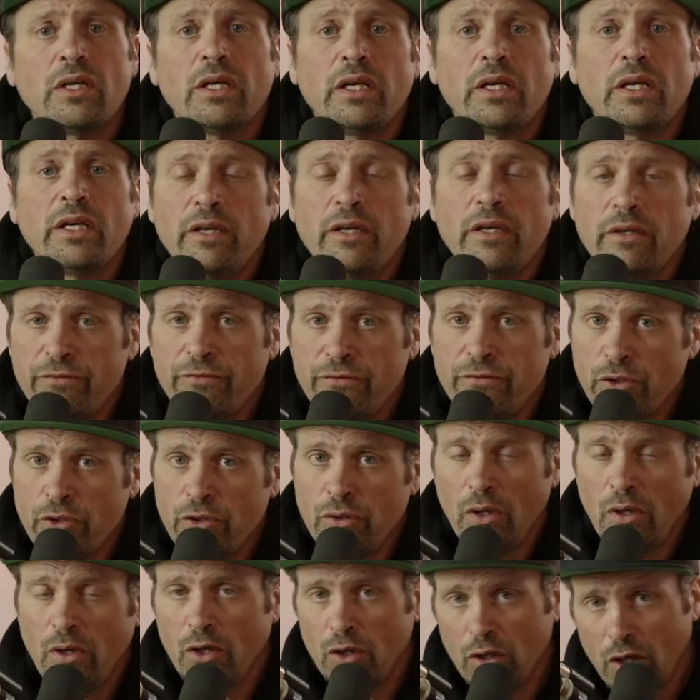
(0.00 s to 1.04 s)
If you
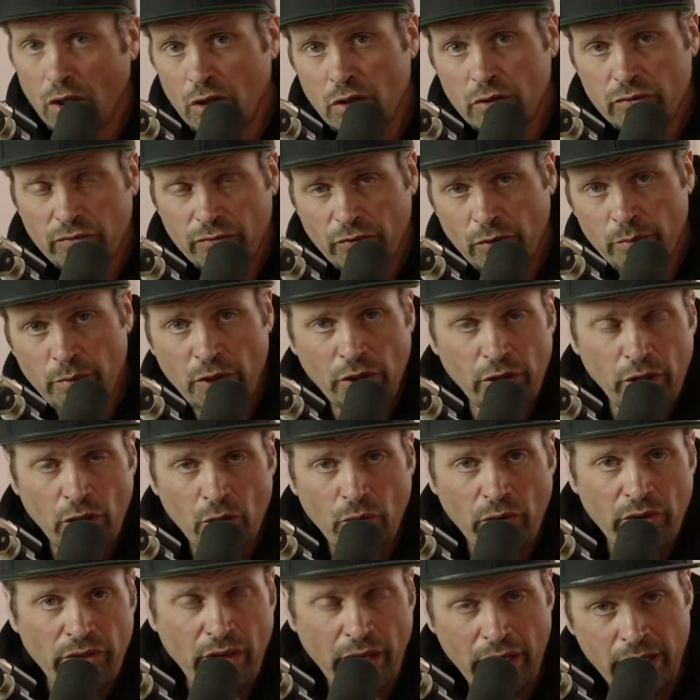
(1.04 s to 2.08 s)
aren't familiar
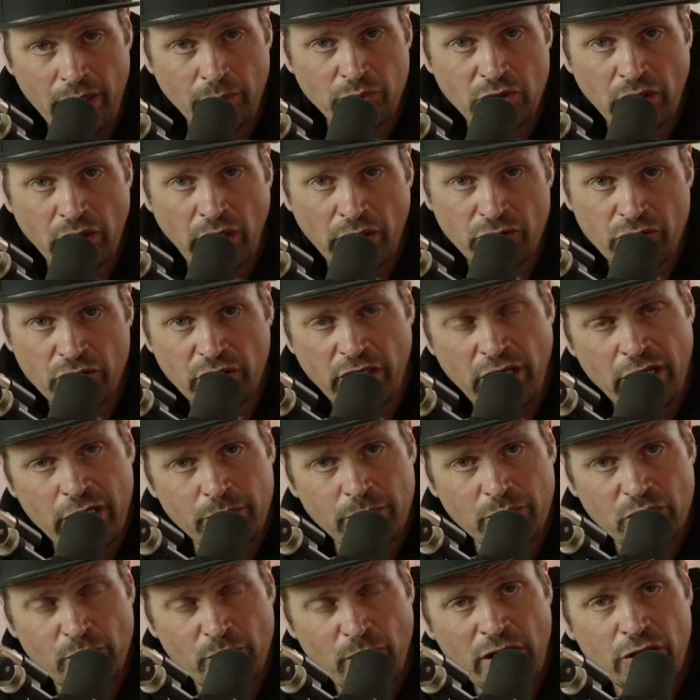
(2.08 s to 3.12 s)
with Amped Electric
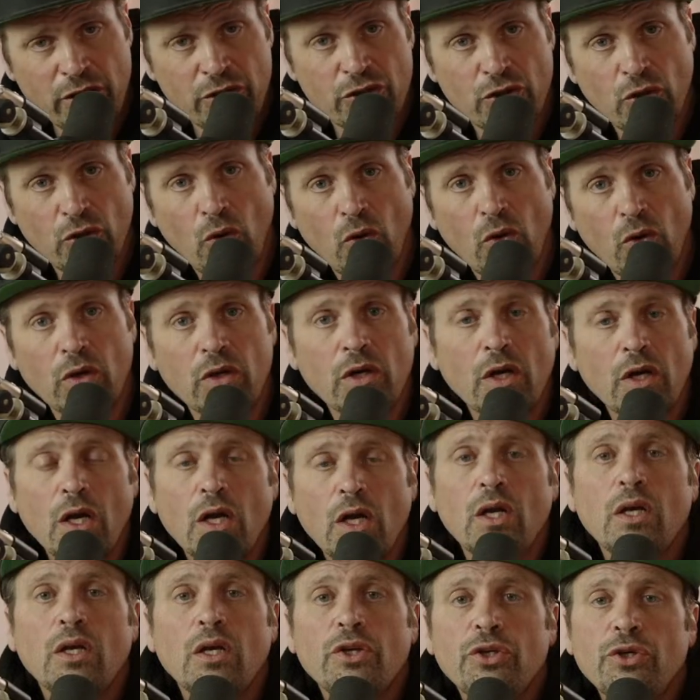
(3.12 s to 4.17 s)
Games, make sure
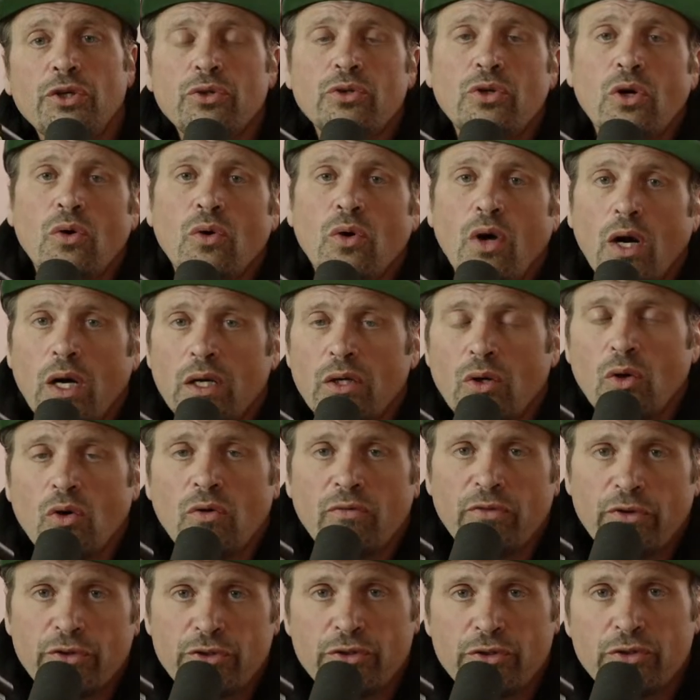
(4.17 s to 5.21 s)
you go on
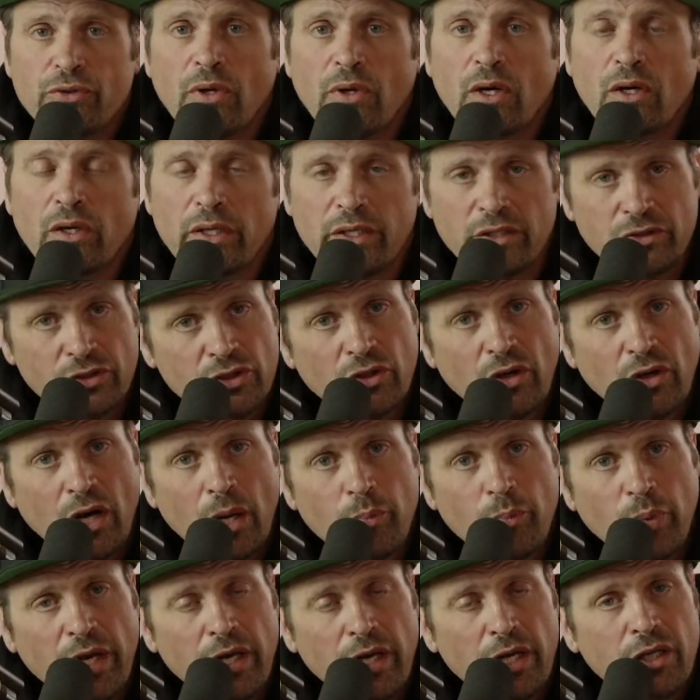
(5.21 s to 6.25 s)
over to our Instagram
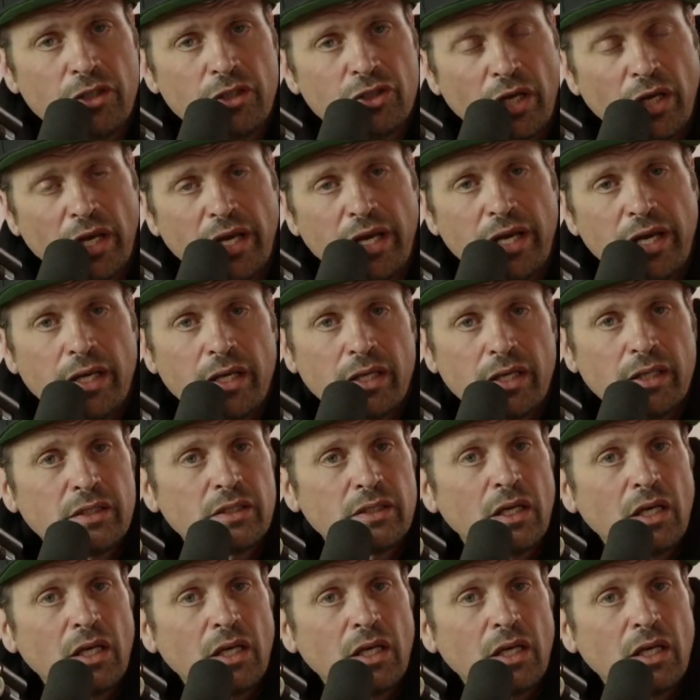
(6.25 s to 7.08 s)
page and